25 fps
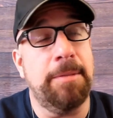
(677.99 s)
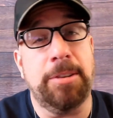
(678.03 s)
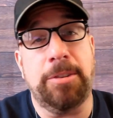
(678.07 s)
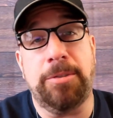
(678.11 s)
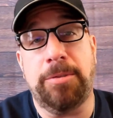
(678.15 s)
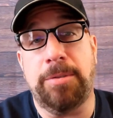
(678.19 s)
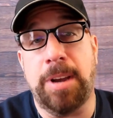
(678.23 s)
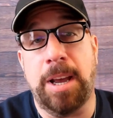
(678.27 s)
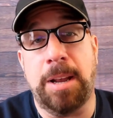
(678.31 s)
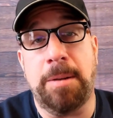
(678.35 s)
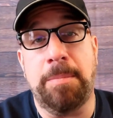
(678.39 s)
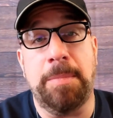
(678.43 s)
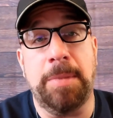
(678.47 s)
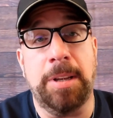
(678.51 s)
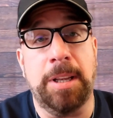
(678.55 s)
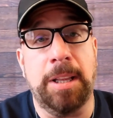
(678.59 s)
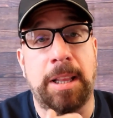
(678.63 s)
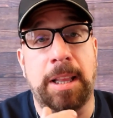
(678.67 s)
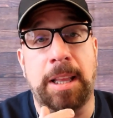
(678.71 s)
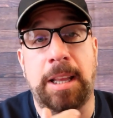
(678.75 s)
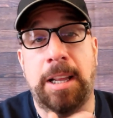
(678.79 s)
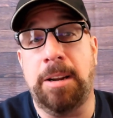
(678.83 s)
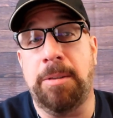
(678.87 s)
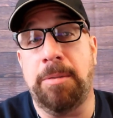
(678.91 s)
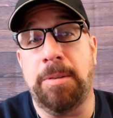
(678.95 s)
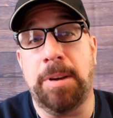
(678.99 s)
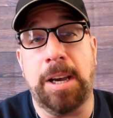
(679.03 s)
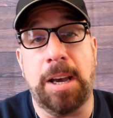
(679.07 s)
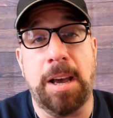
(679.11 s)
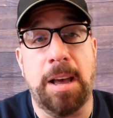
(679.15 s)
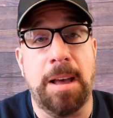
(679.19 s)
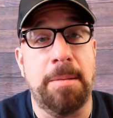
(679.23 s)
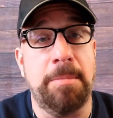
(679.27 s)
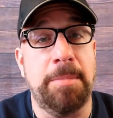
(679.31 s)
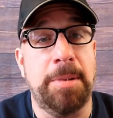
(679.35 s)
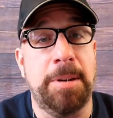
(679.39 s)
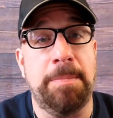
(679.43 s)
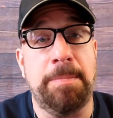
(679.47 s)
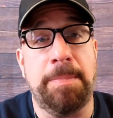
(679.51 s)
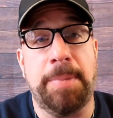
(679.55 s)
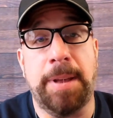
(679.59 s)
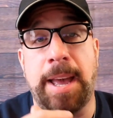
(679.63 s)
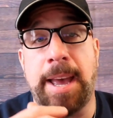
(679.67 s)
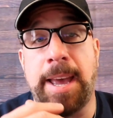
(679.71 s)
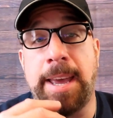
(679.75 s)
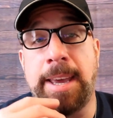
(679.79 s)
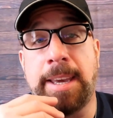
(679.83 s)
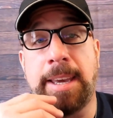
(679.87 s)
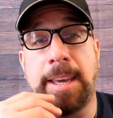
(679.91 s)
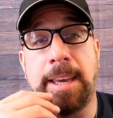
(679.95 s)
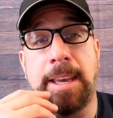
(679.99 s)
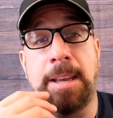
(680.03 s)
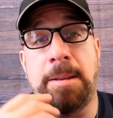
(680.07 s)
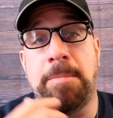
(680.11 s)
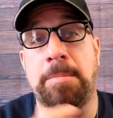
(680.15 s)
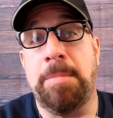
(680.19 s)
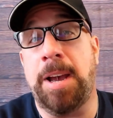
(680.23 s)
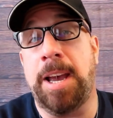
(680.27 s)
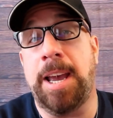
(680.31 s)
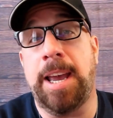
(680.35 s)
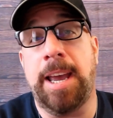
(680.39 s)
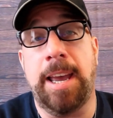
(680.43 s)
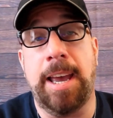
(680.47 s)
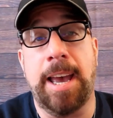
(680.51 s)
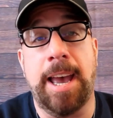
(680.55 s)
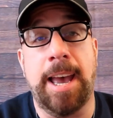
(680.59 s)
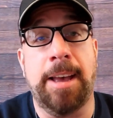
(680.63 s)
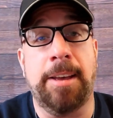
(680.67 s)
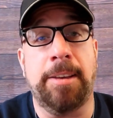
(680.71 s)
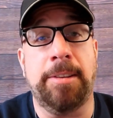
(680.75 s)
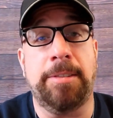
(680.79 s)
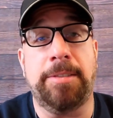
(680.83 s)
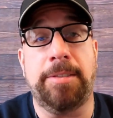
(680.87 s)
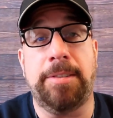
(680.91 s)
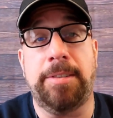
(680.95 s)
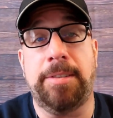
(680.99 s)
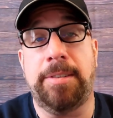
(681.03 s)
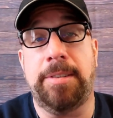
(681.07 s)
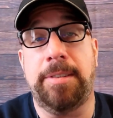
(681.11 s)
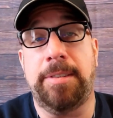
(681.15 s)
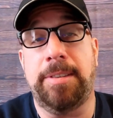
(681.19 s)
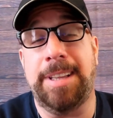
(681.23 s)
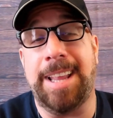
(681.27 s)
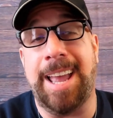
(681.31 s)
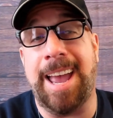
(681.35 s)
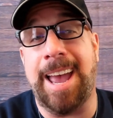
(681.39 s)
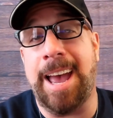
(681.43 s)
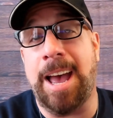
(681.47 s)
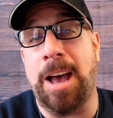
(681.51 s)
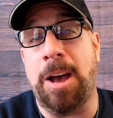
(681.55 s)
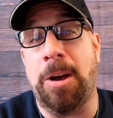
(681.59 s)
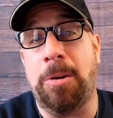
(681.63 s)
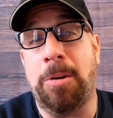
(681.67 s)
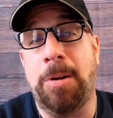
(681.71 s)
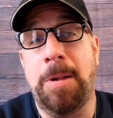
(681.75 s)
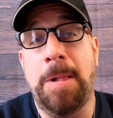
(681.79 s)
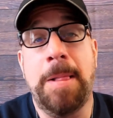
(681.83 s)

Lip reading: a treadmill and a recumbent bike in my house now.